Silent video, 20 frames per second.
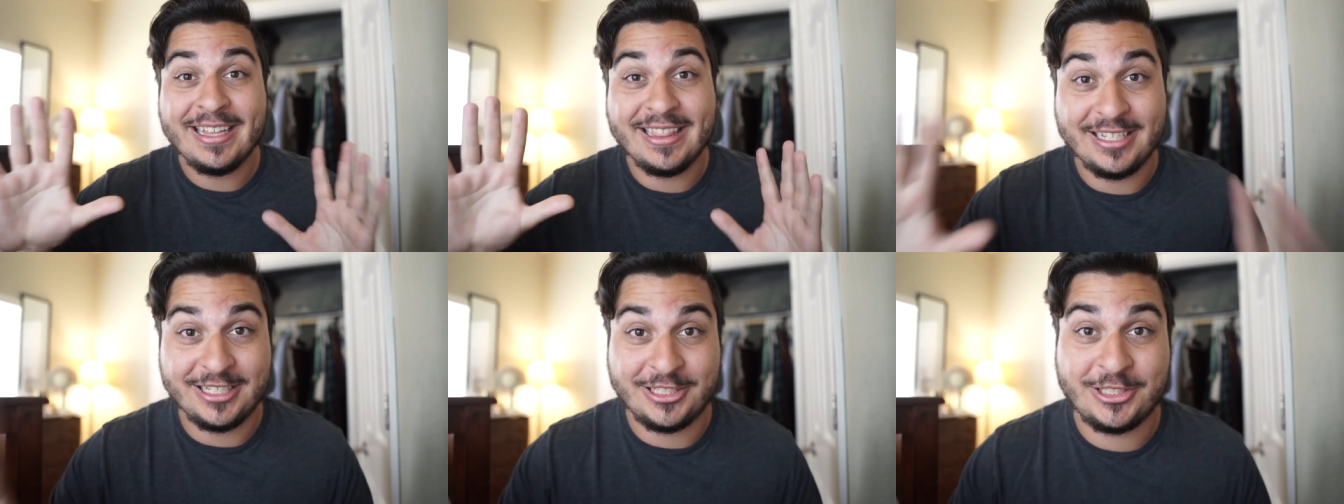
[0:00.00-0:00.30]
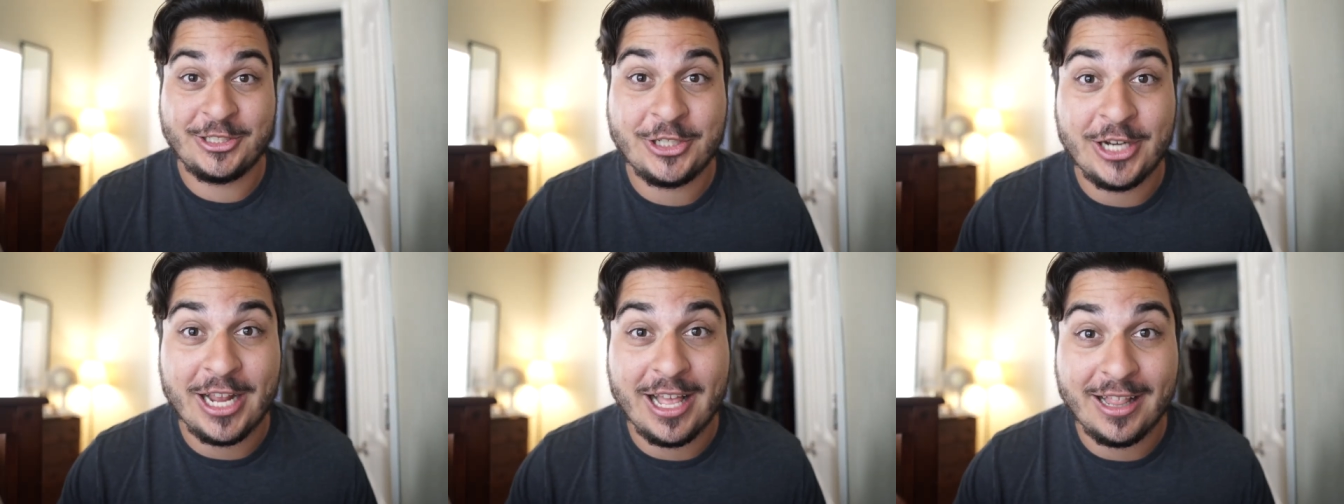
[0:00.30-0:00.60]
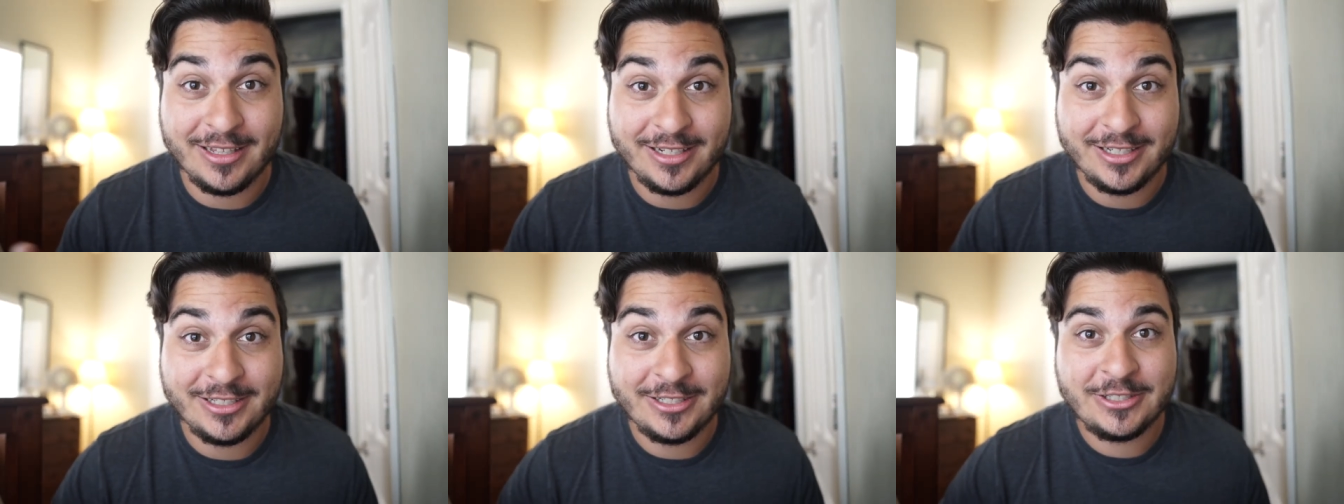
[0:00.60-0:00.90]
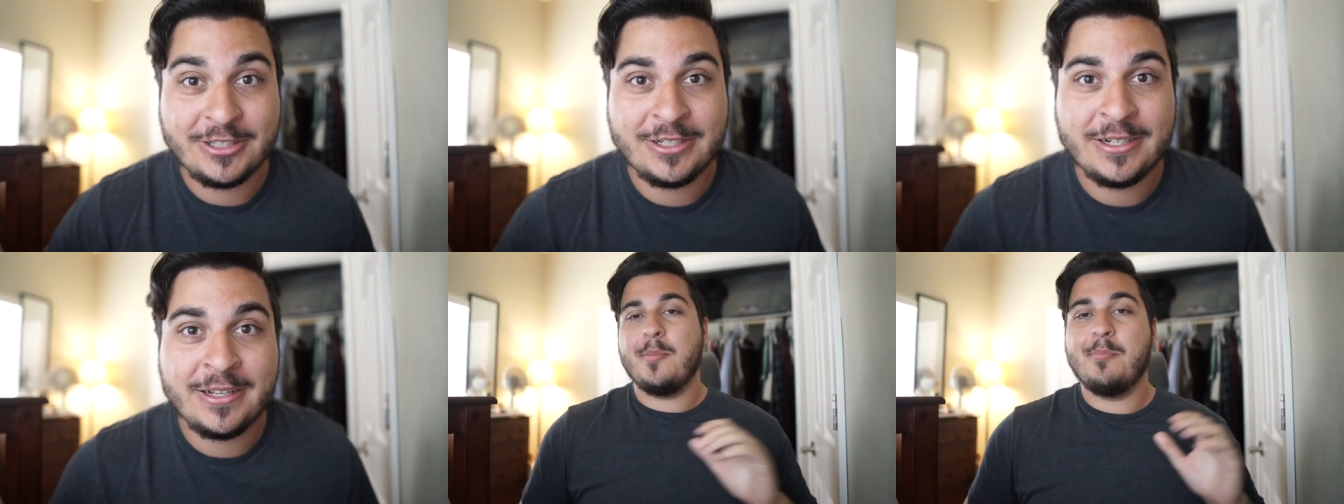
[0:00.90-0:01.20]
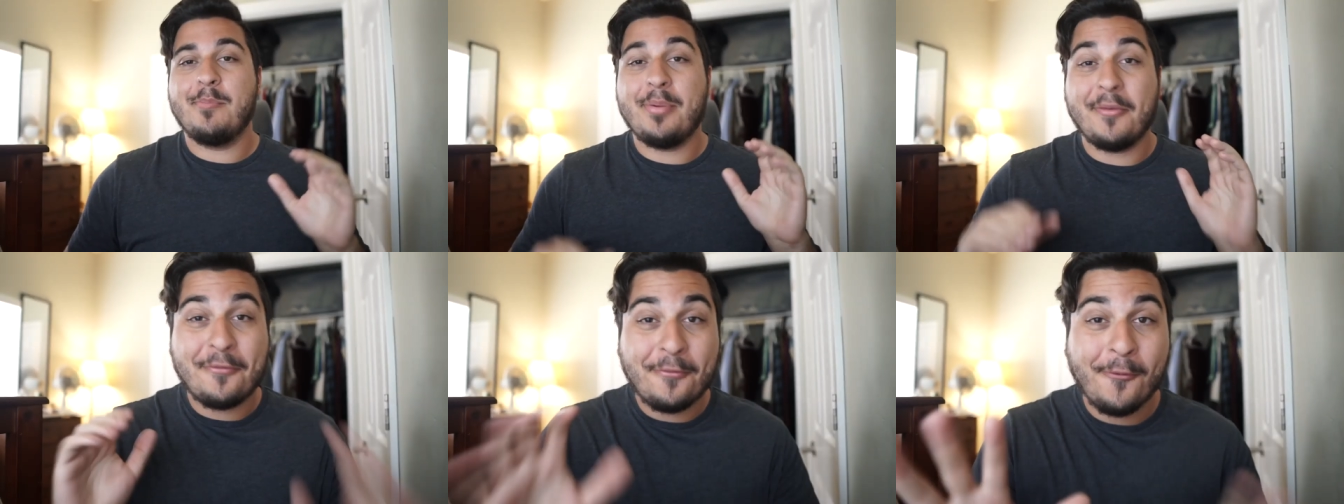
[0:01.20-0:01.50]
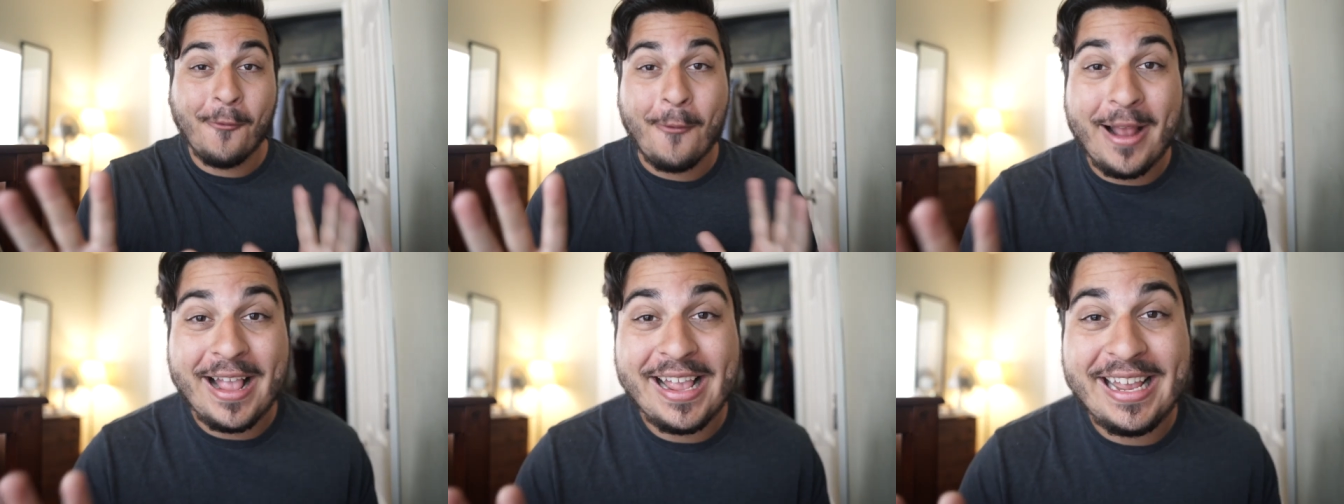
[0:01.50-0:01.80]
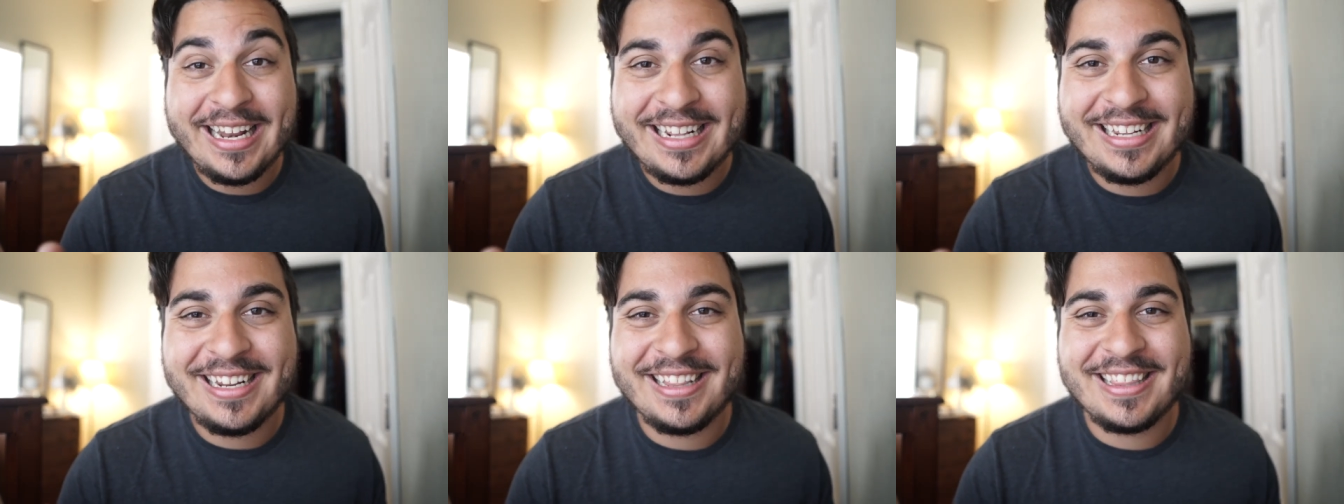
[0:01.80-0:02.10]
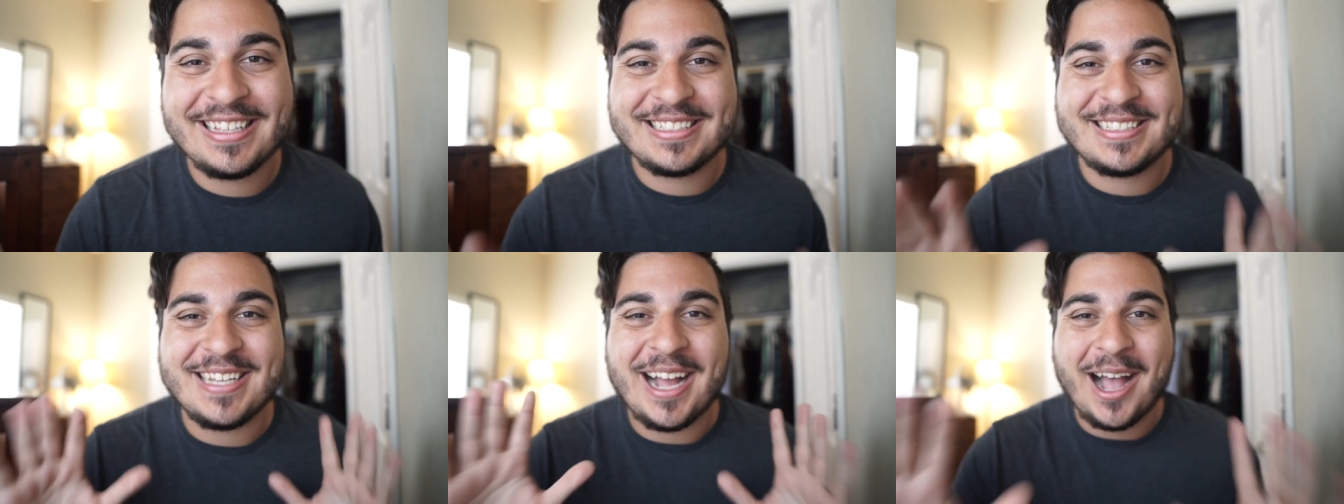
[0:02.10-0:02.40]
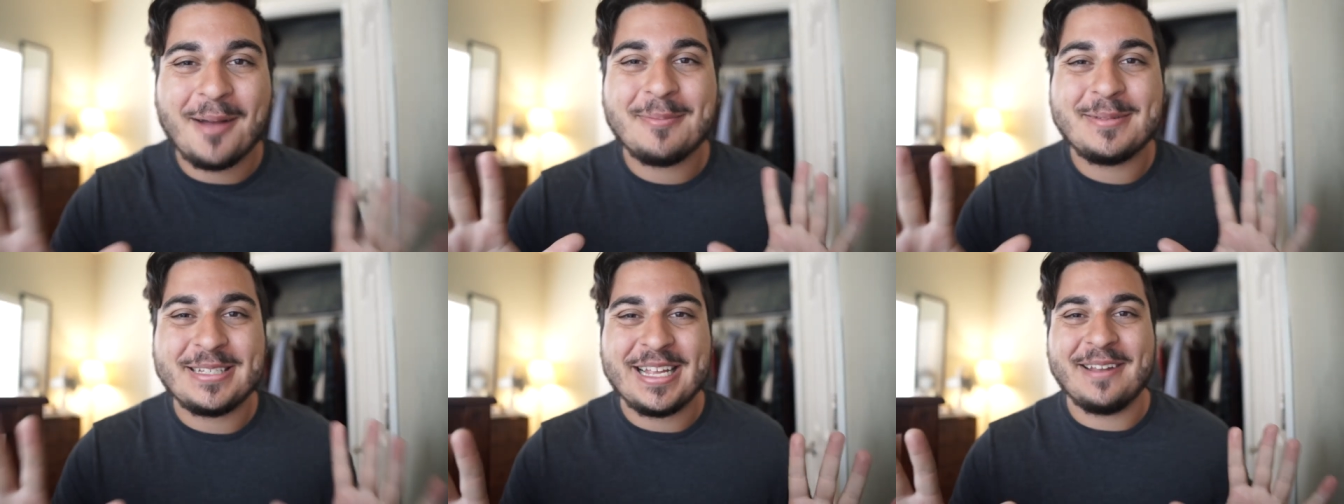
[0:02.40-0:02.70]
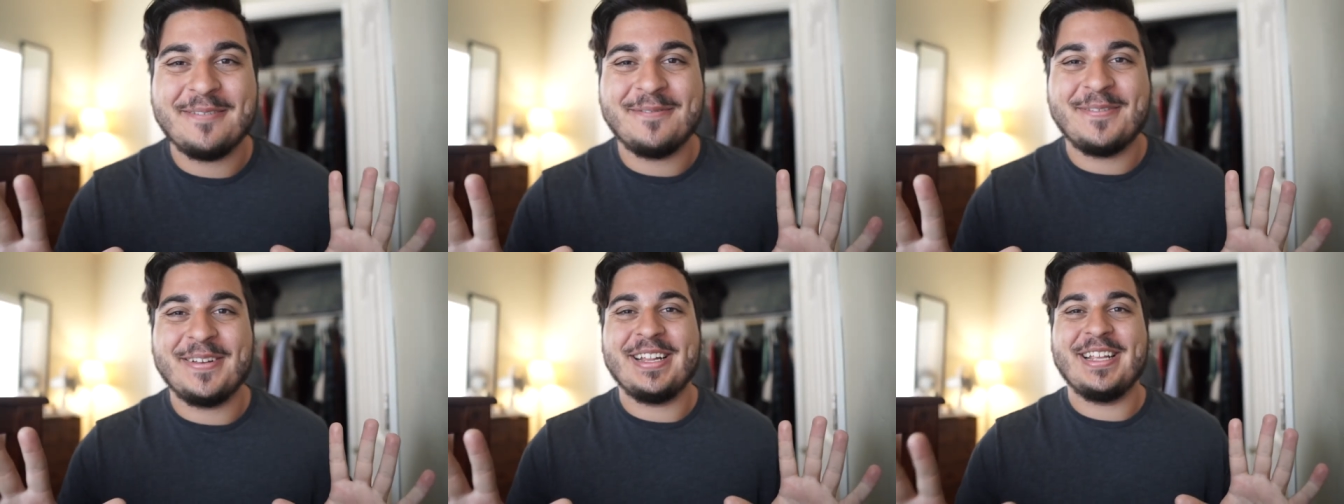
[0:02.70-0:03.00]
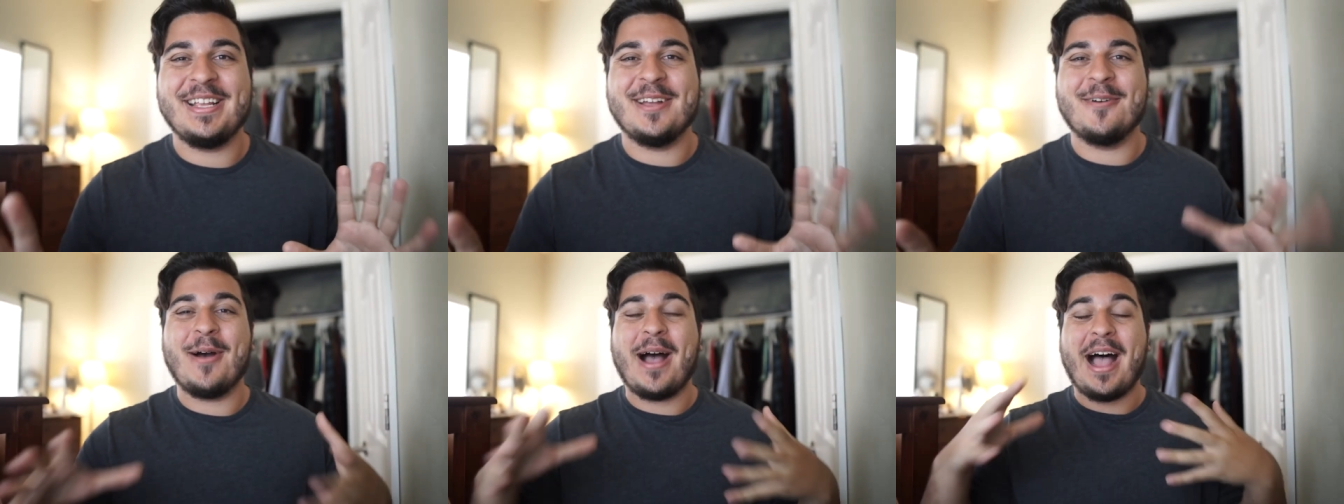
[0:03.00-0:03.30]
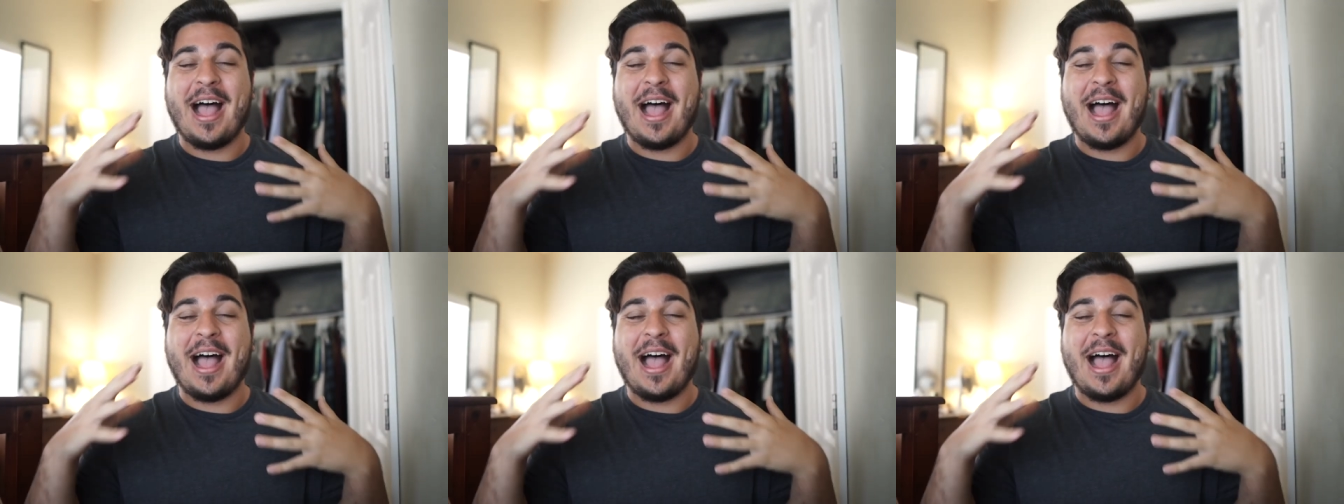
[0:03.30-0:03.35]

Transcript: this challenge. Before I get into this top ten video,